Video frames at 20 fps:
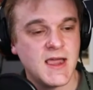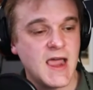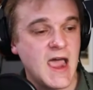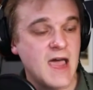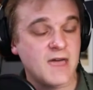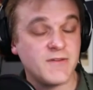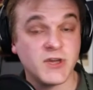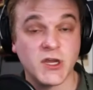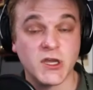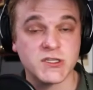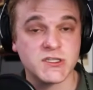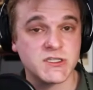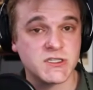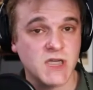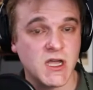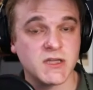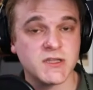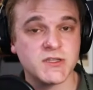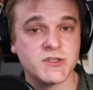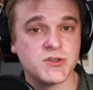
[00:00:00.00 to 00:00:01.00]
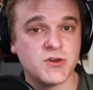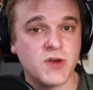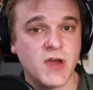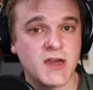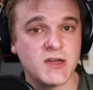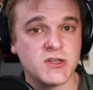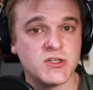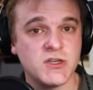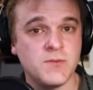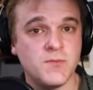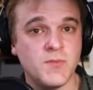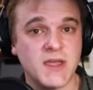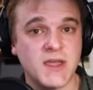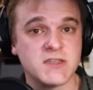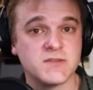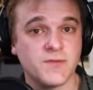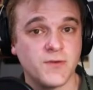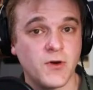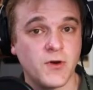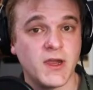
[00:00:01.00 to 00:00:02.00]
Having a solid strategy makes
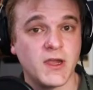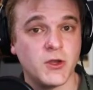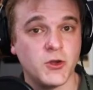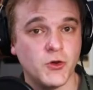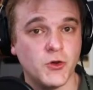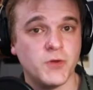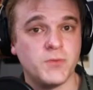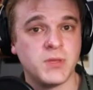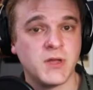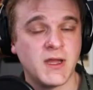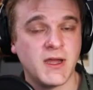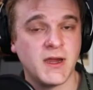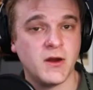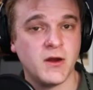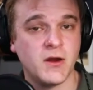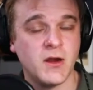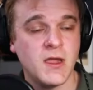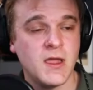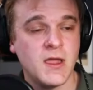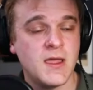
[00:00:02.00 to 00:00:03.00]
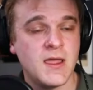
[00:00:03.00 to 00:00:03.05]
for a good player.